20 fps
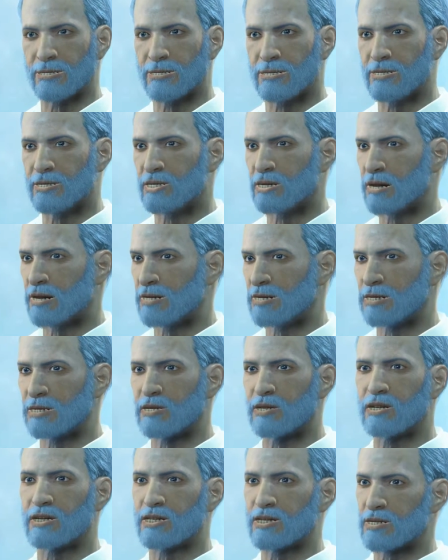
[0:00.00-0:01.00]
A chance
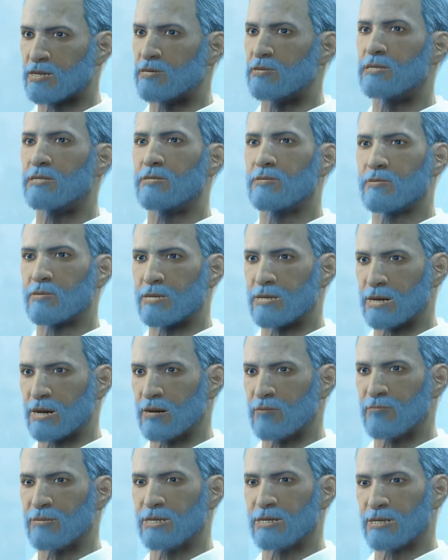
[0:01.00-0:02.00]
to show you what
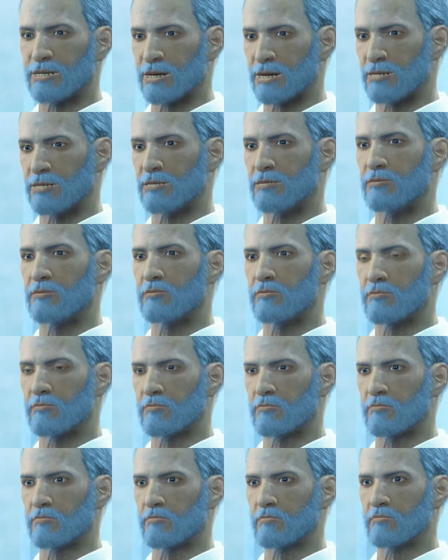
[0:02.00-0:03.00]
I've been telling you.
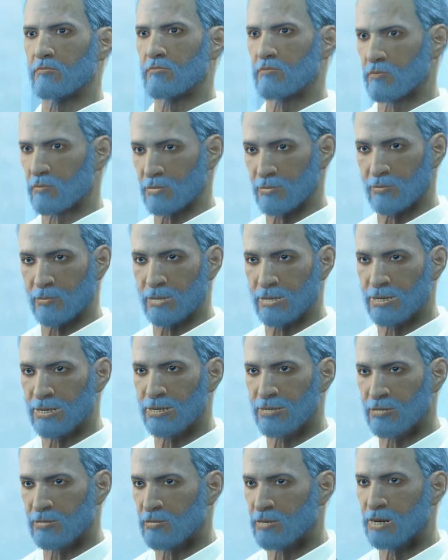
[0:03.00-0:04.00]
We really
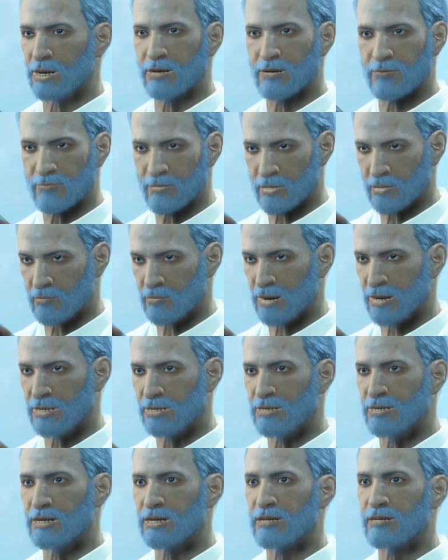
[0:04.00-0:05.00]
do have
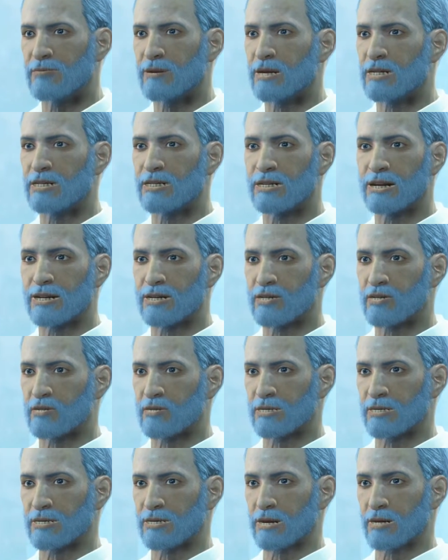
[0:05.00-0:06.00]
humanity's best
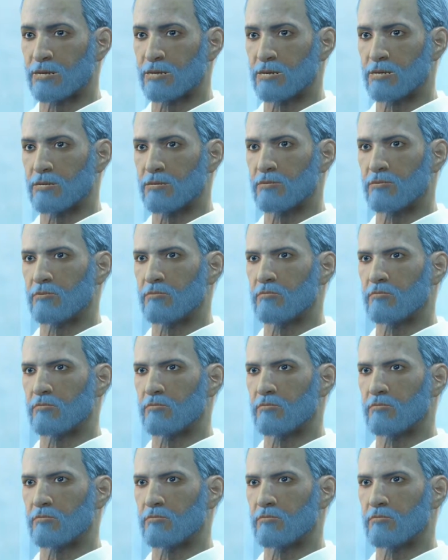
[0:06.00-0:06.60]
interest at heart.